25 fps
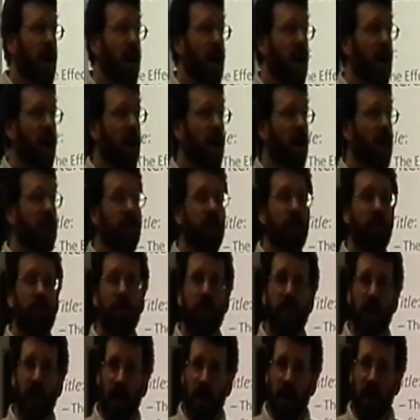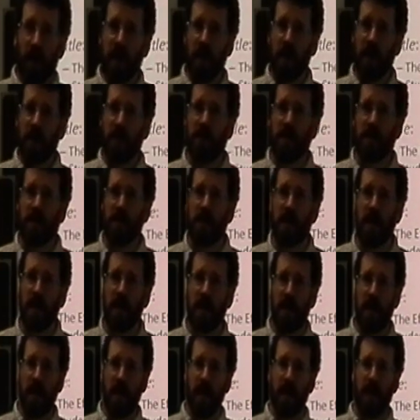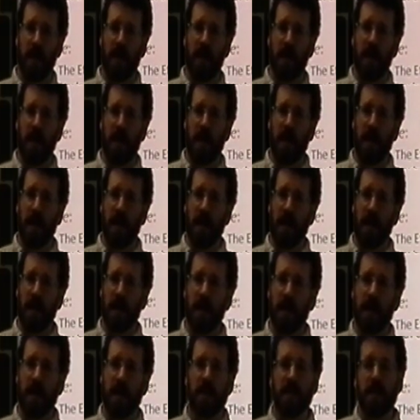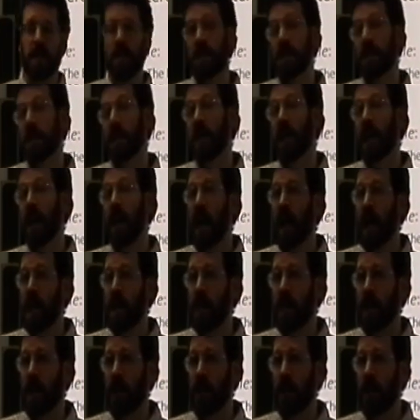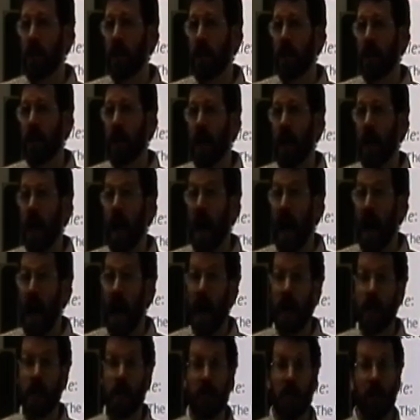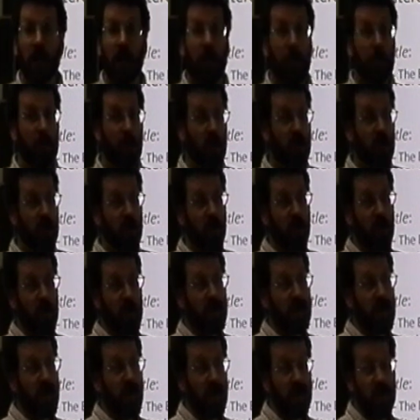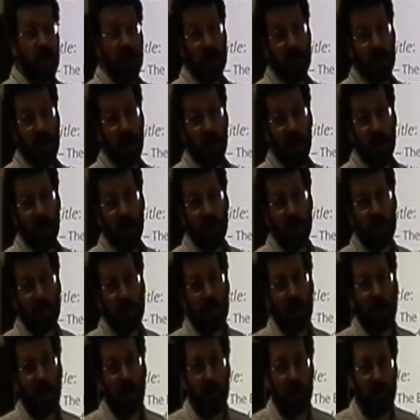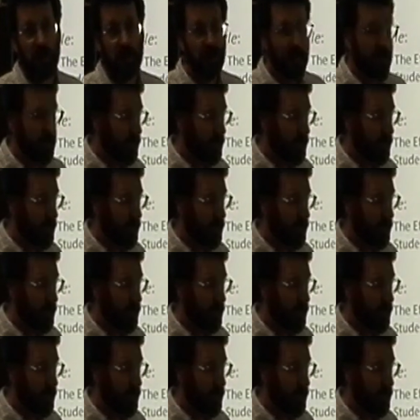I'm very interested in, does this gadget actually produce a desired result?